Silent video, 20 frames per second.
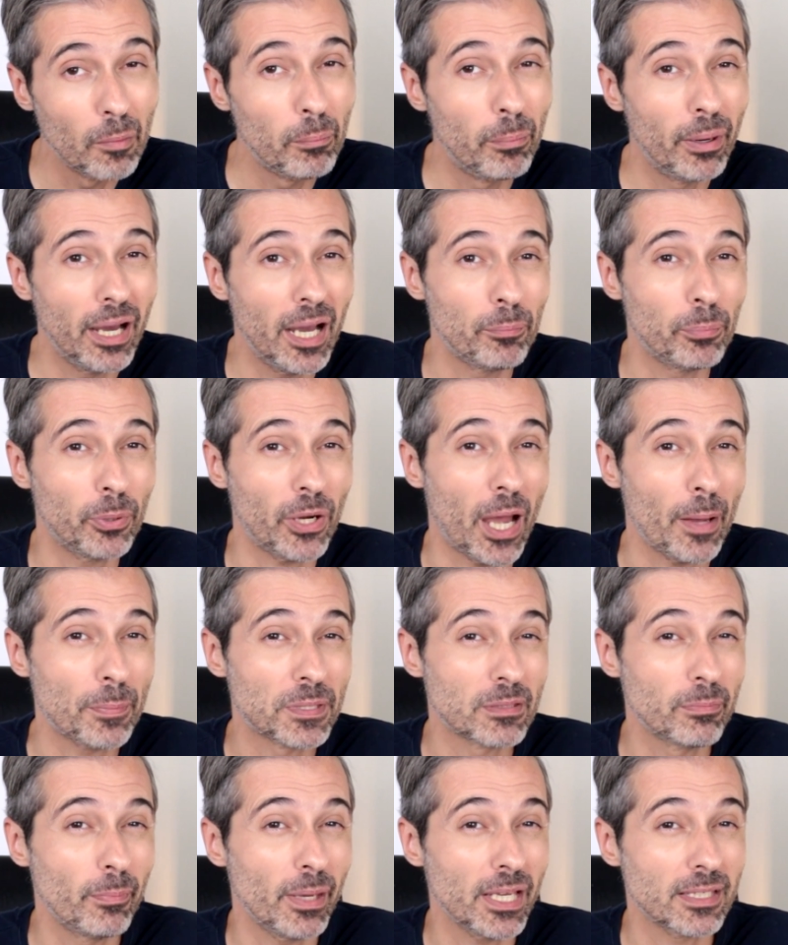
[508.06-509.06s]
but
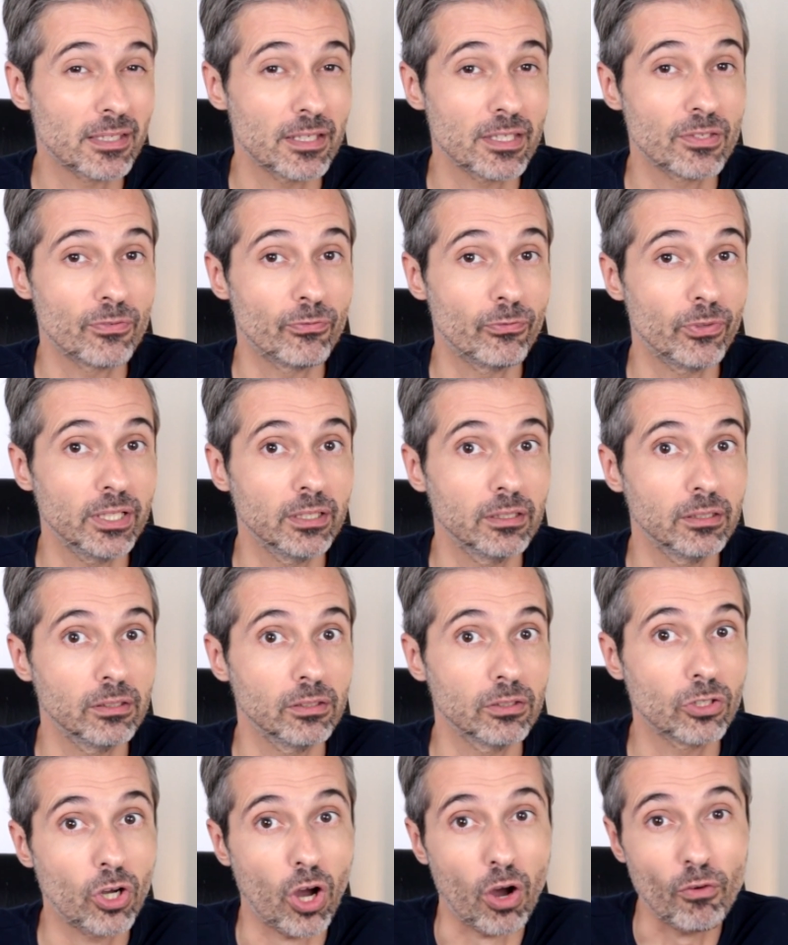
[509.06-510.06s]
perhaps makes us
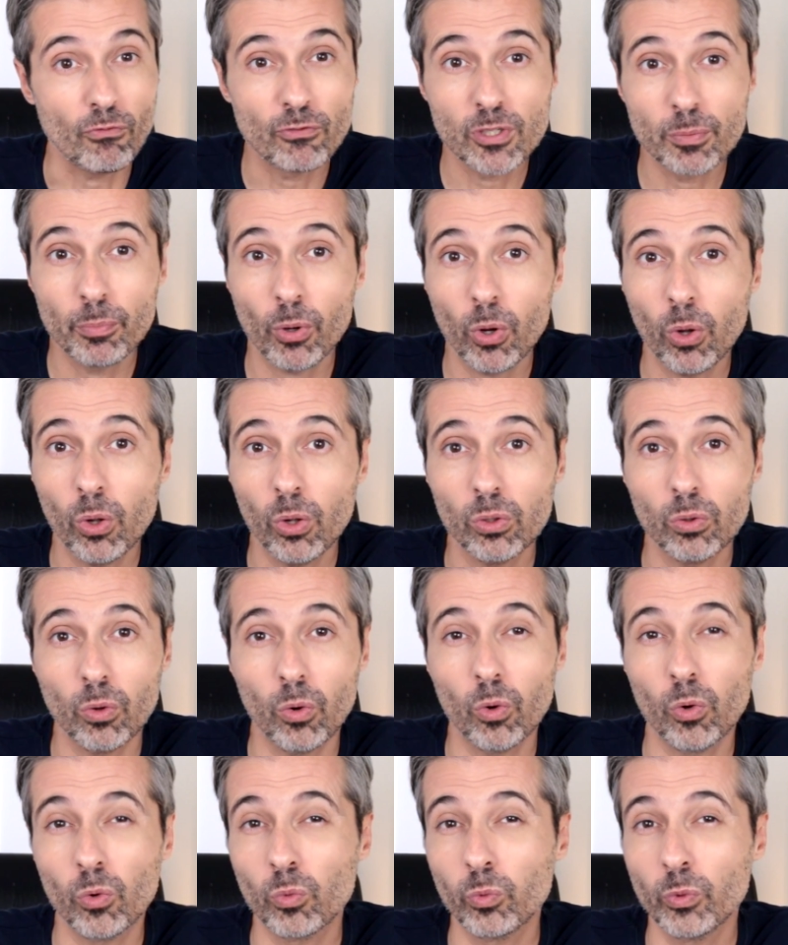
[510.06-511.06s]
feel comfortable,
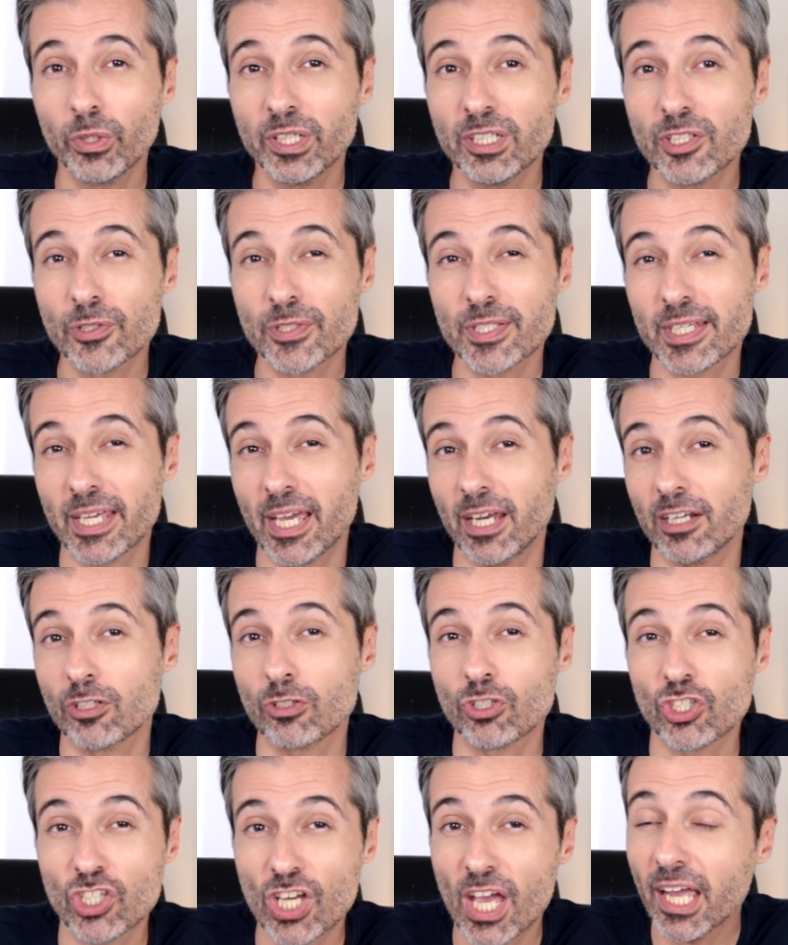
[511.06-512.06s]
or we're too scared
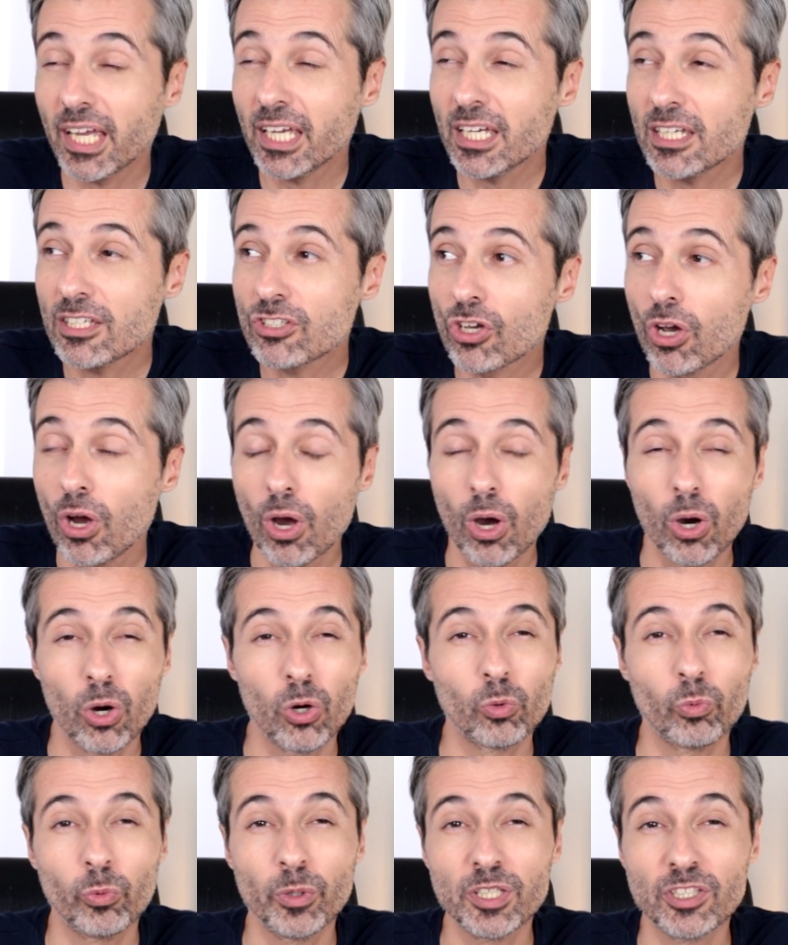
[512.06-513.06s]
to change,
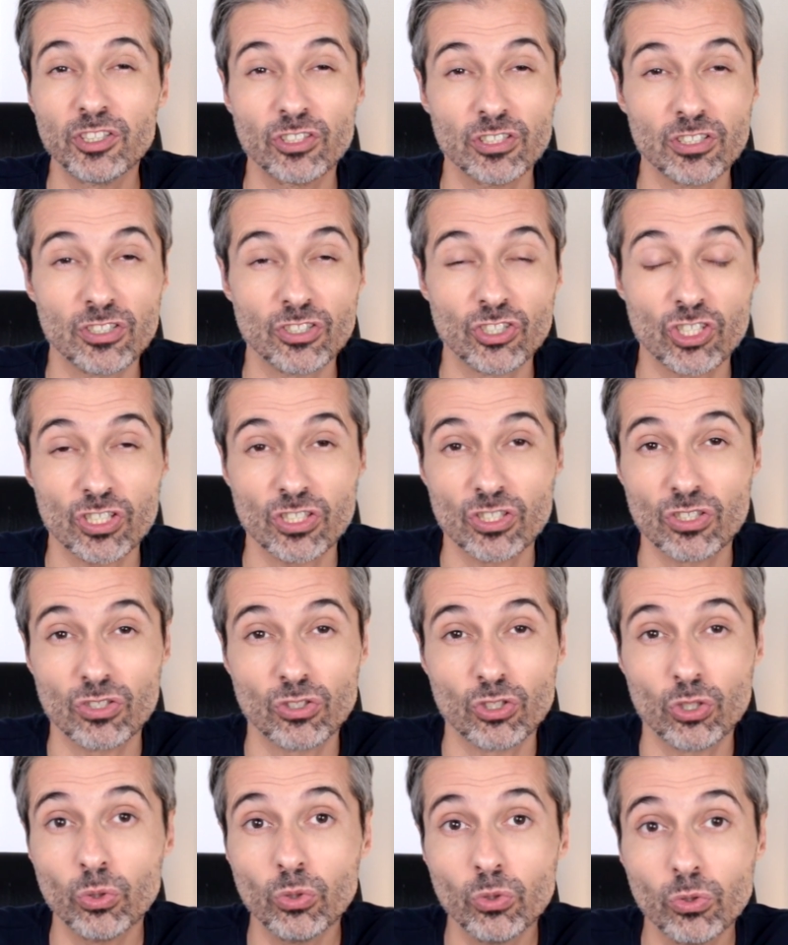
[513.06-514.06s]
or we're
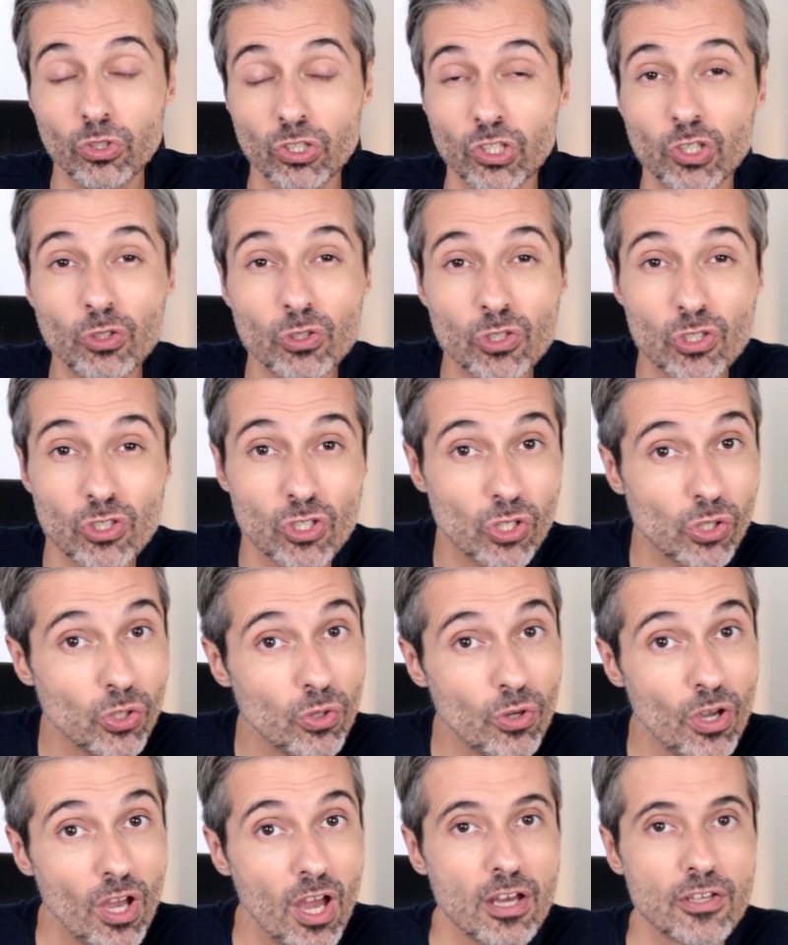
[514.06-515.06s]
just too used
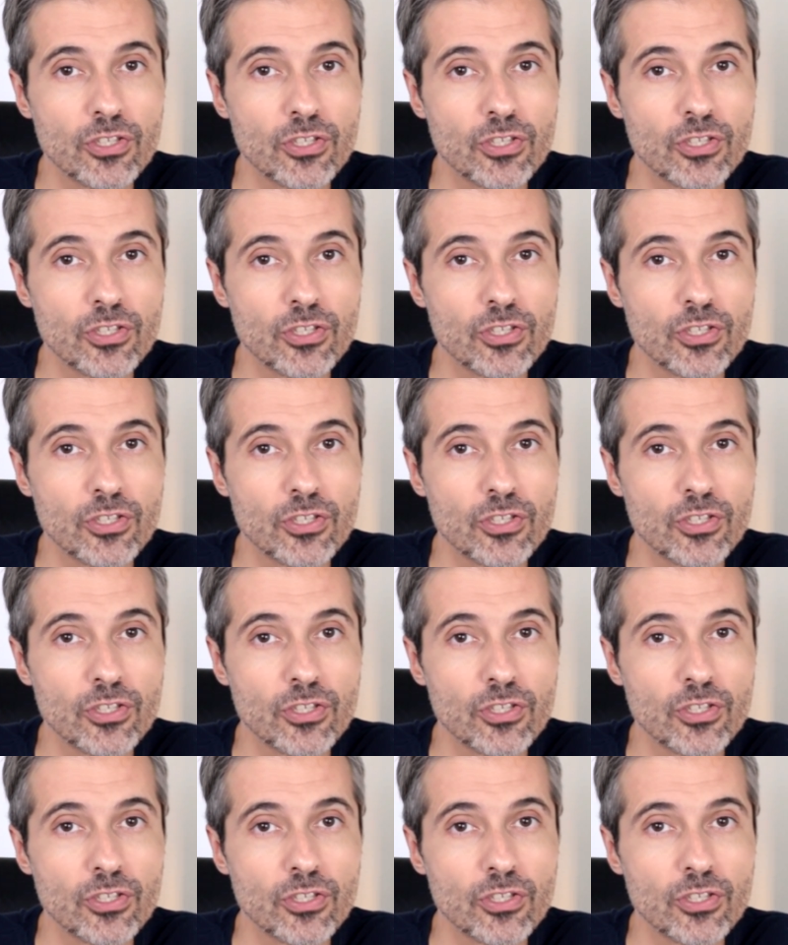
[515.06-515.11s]
to.